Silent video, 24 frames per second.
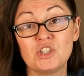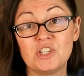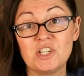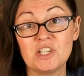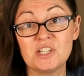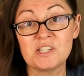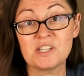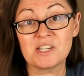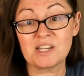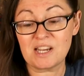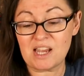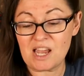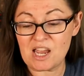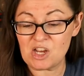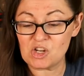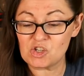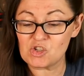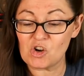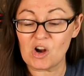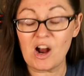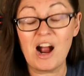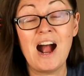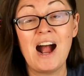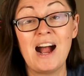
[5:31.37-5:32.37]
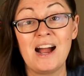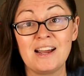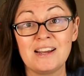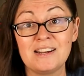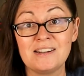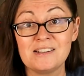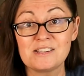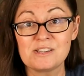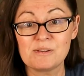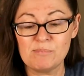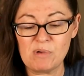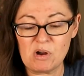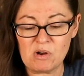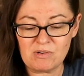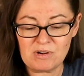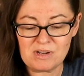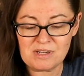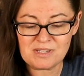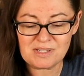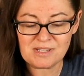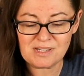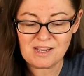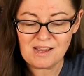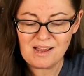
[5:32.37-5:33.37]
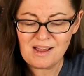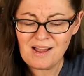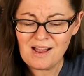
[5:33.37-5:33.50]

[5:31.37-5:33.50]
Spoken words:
disengage, or hide as a bonus?